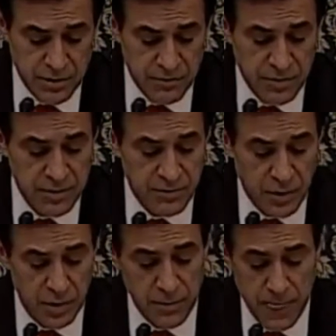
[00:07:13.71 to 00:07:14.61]
First of
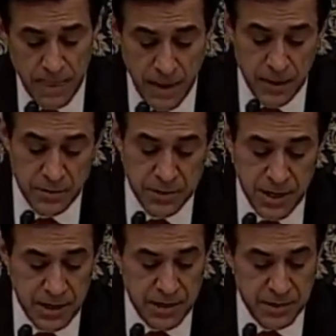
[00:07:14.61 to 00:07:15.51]
all, I
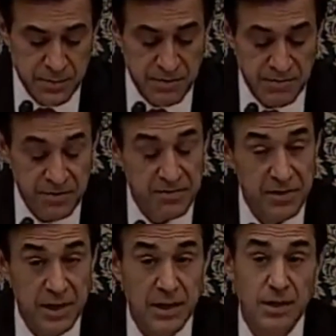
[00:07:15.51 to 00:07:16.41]
understand it has been
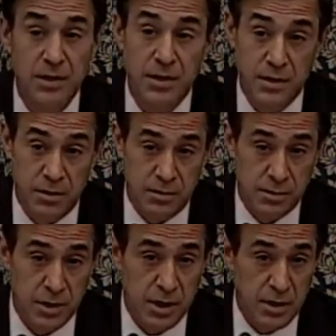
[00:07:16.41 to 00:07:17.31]
15 years